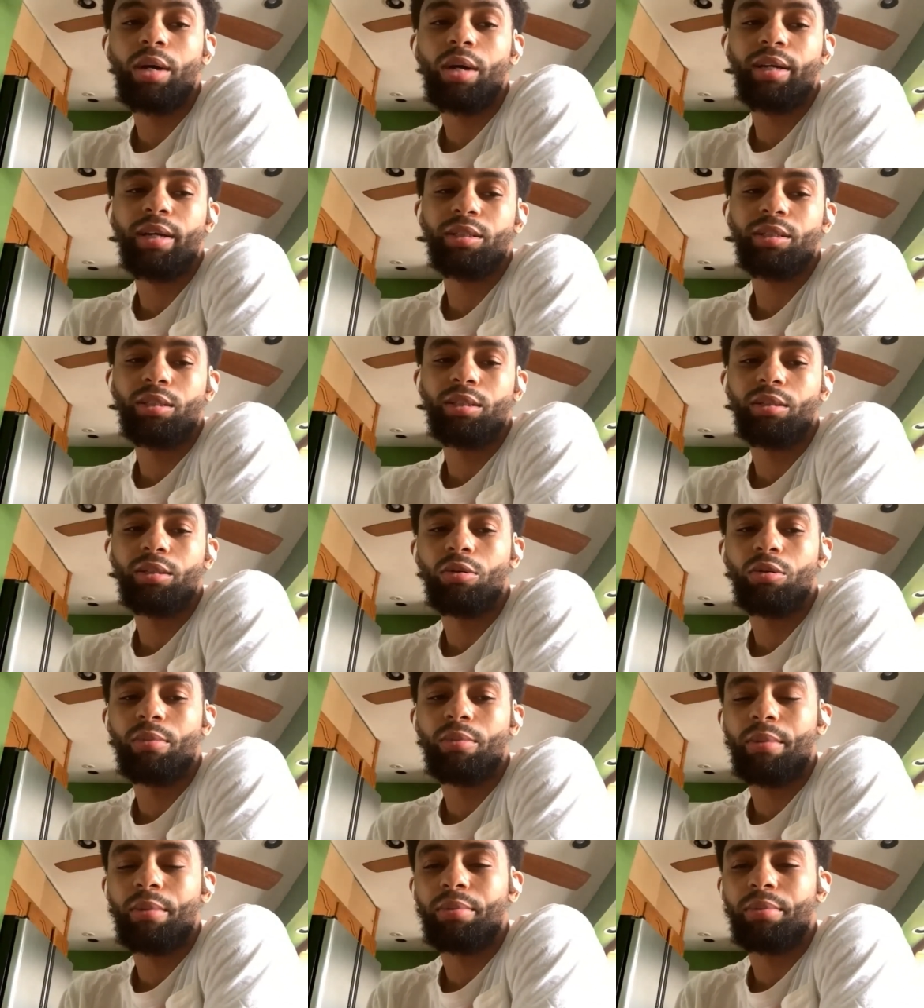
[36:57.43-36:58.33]
I actually
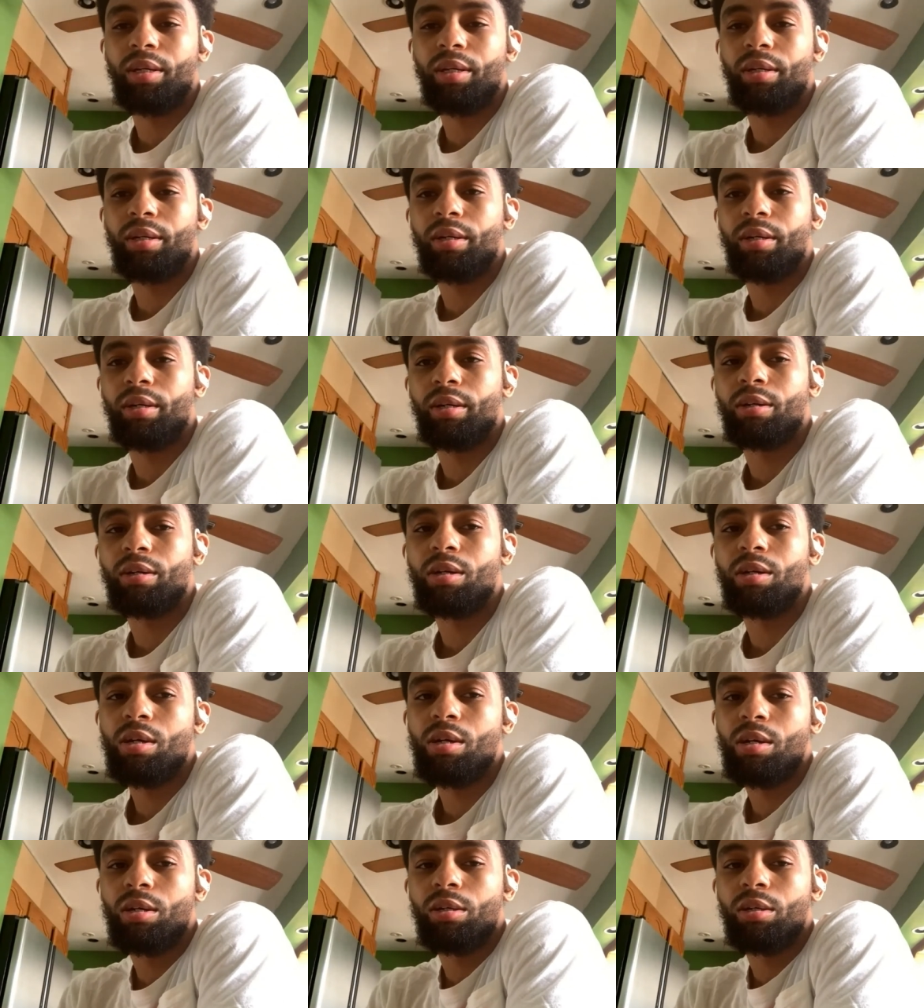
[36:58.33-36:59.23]
don't mind playing there.
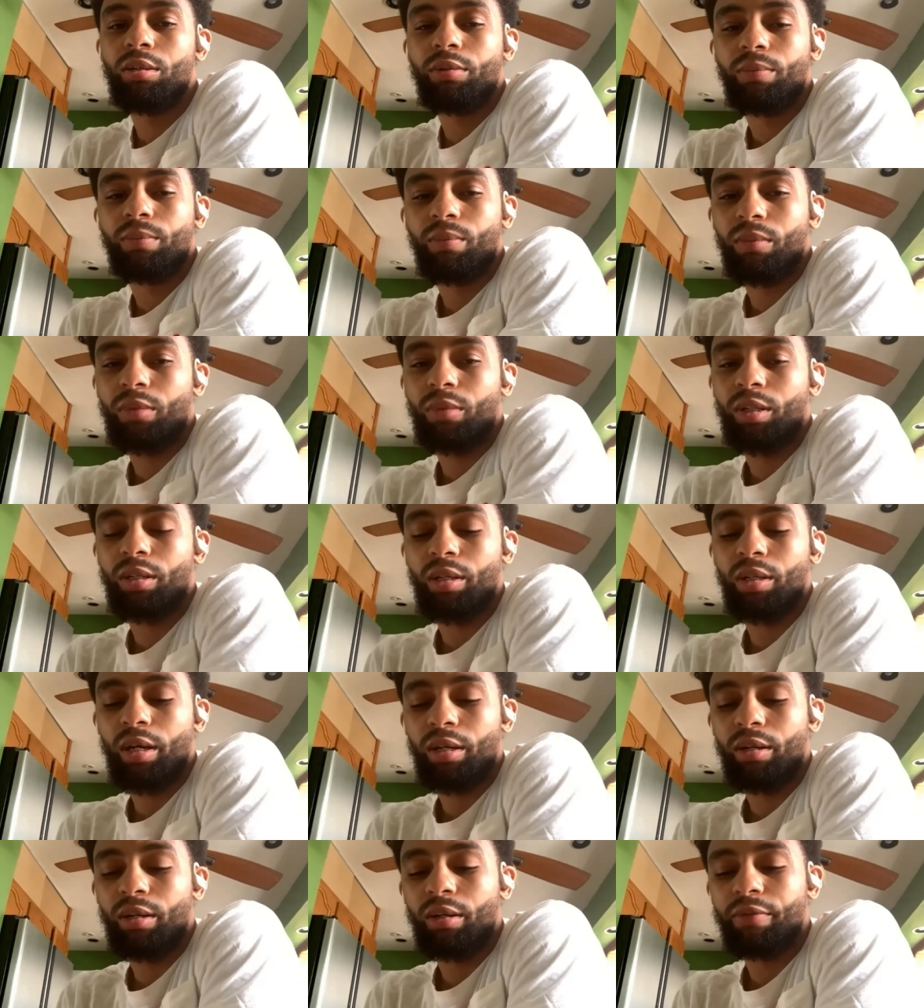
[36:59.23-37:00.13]
And
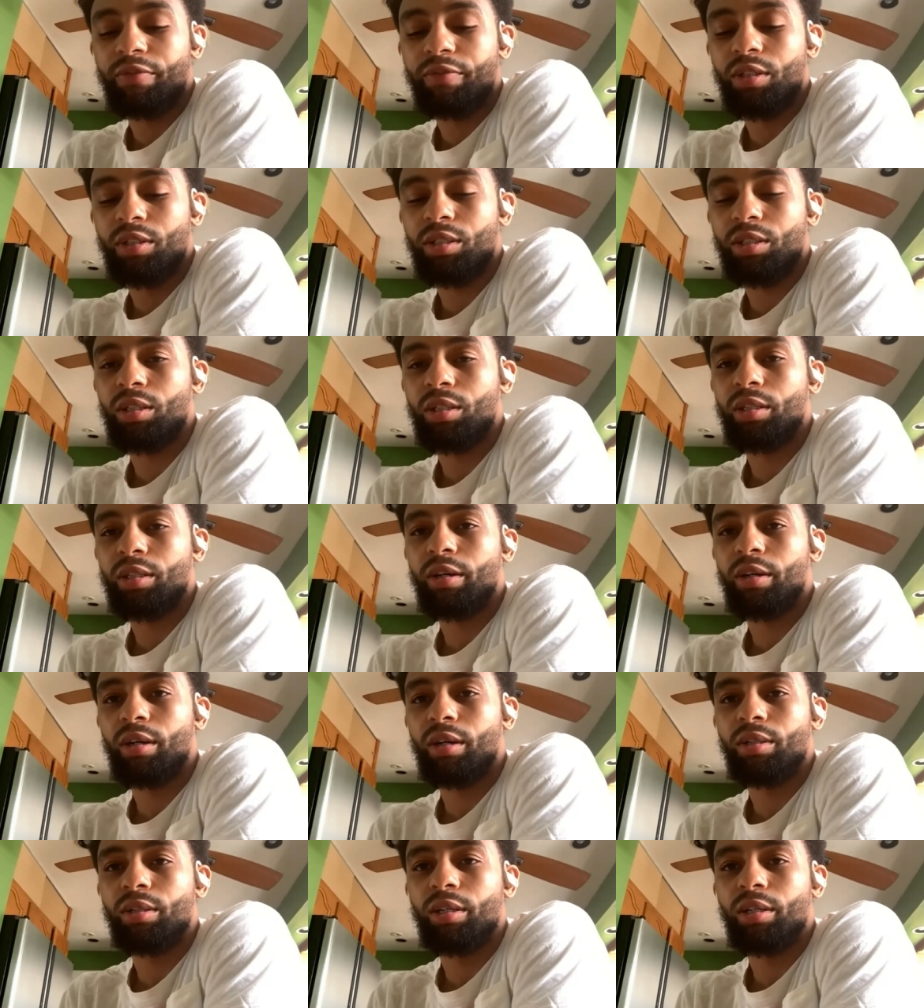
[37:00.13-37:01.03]
I ended up finishing the
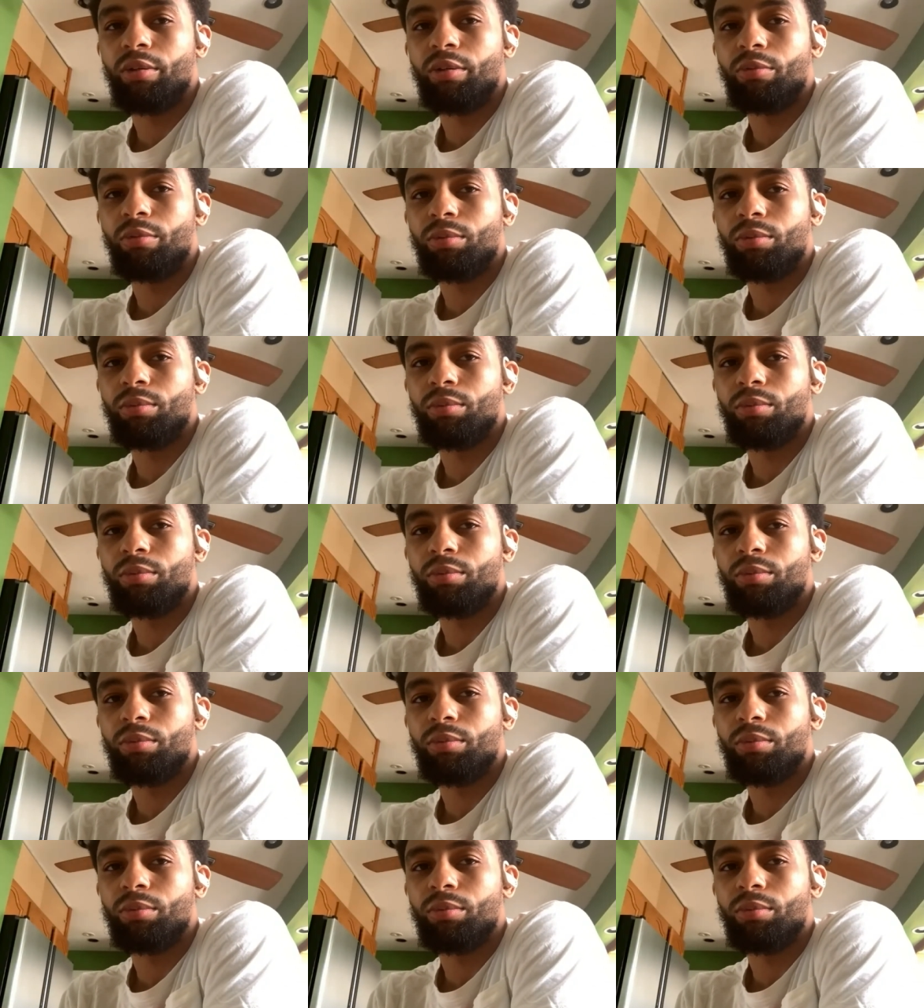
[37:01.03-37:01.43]
year out there.